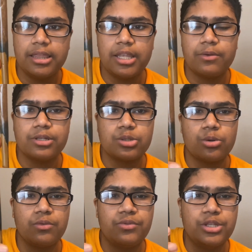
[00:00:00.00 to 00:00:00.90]
There is
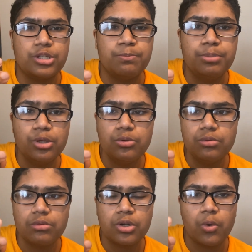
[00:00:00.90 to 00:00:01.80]
sort of this
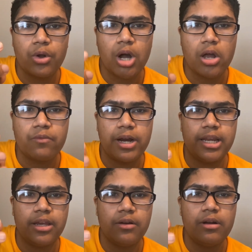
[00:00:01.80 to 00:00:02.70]
blue going on right
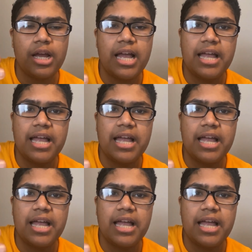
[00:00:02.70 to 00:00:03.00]
here.